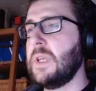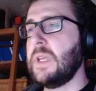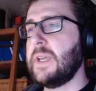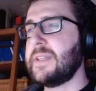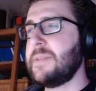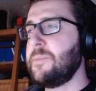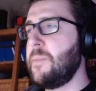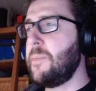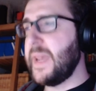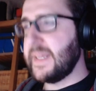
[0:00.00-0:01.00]
And then
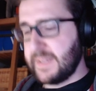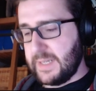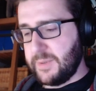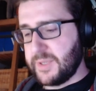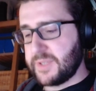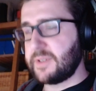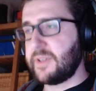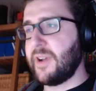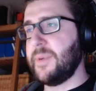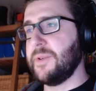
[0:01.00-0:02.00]
basically we're just going to
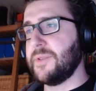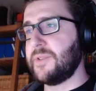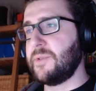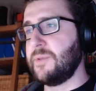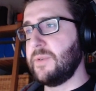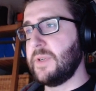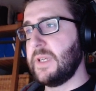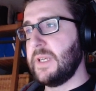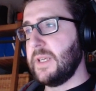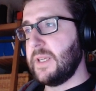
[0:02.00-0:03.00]
copy those two,
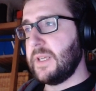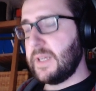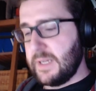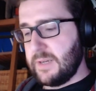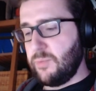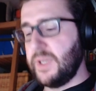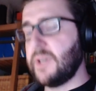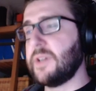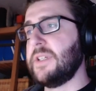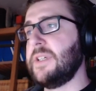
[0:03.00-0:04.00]
and we're
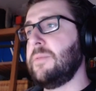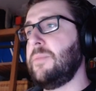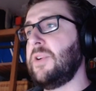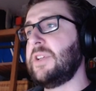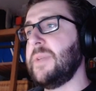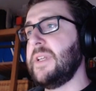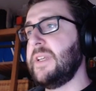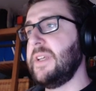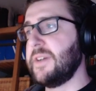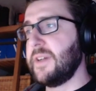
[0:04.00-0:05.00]
going to put them in
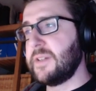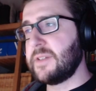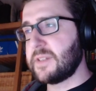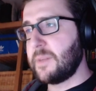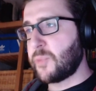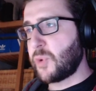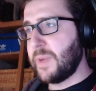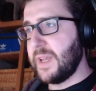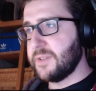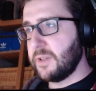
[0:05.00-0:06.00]
here and just
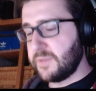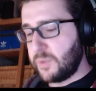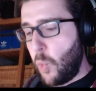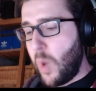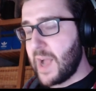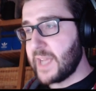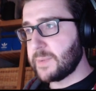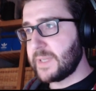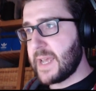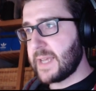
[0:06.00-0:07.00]
replace all of the y's
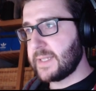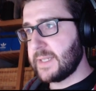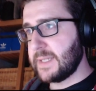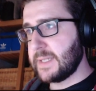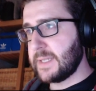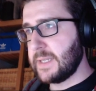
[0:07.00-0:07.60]
with x's